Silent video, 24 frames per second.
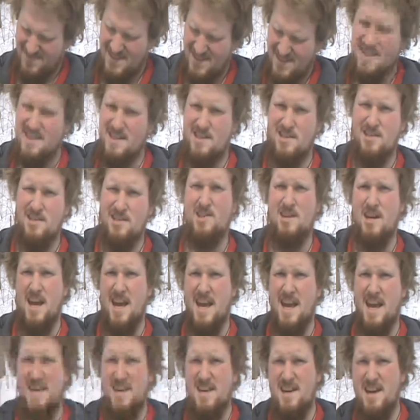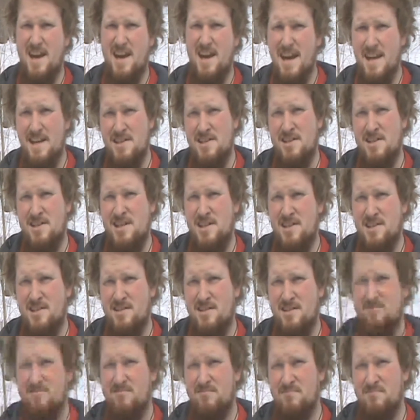This is an 8 season